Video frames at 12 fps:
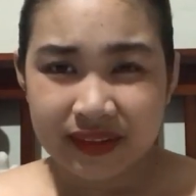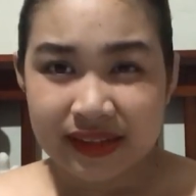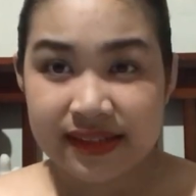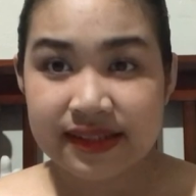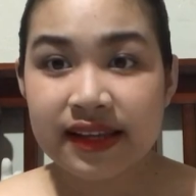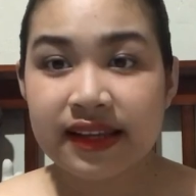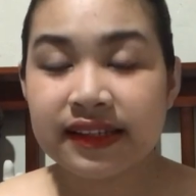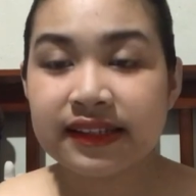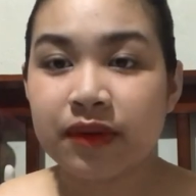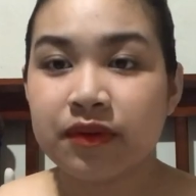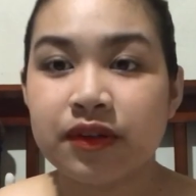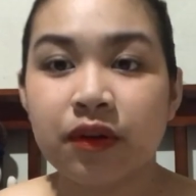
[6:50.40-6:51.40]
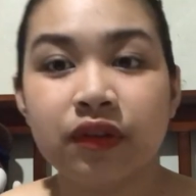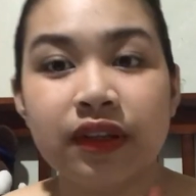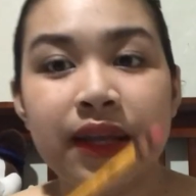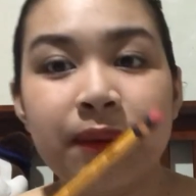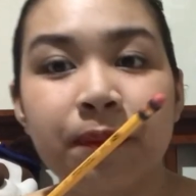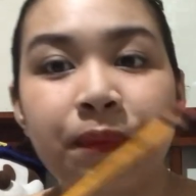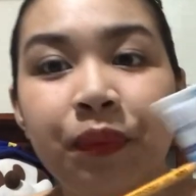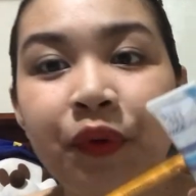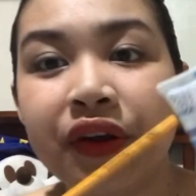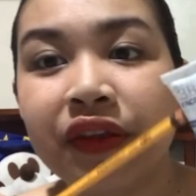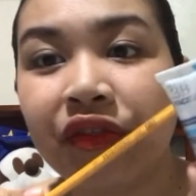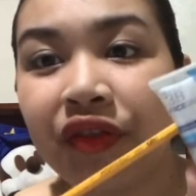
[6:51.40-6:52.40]
since I was only
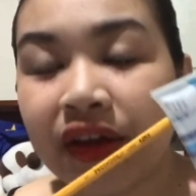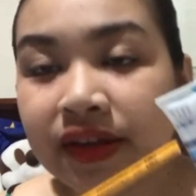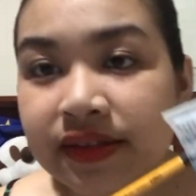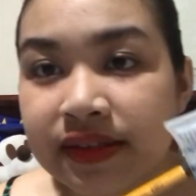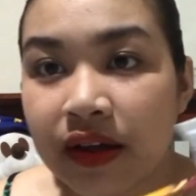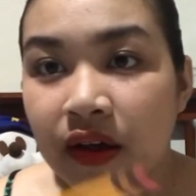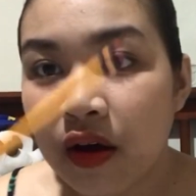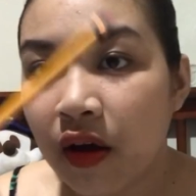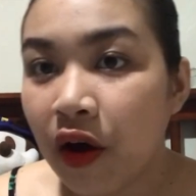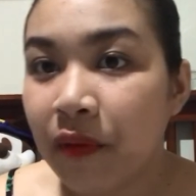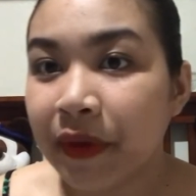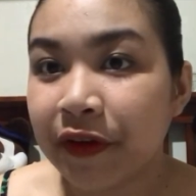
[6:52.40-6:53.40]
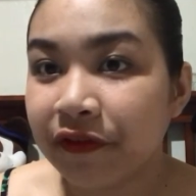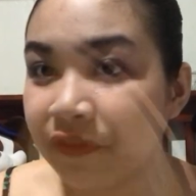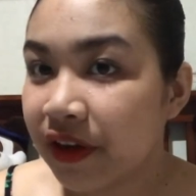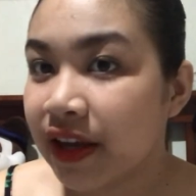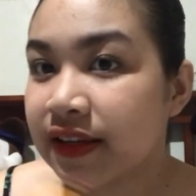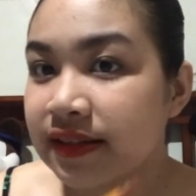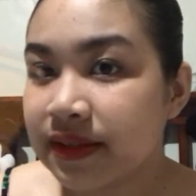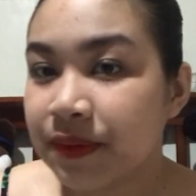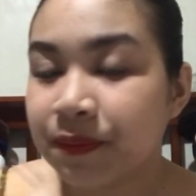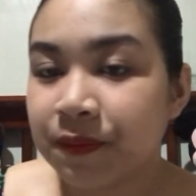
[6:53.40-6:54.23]
putting this on my face,